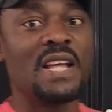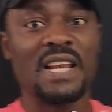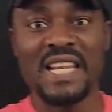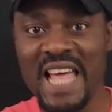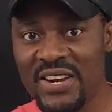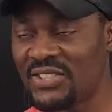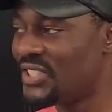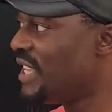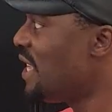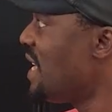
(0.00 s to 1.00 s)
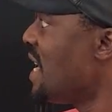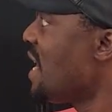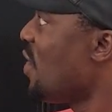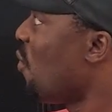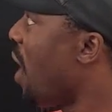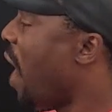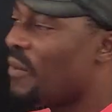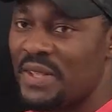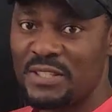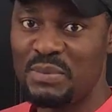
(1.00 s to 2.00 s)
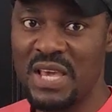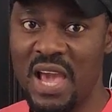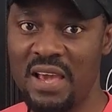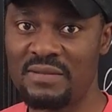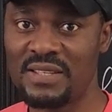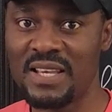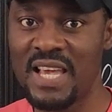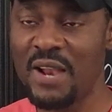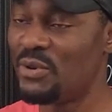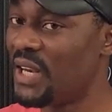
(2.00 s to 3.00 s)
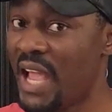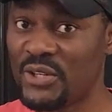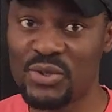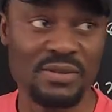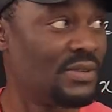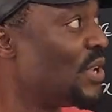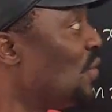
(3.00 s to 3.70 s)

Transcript: let us see how this behaves in relation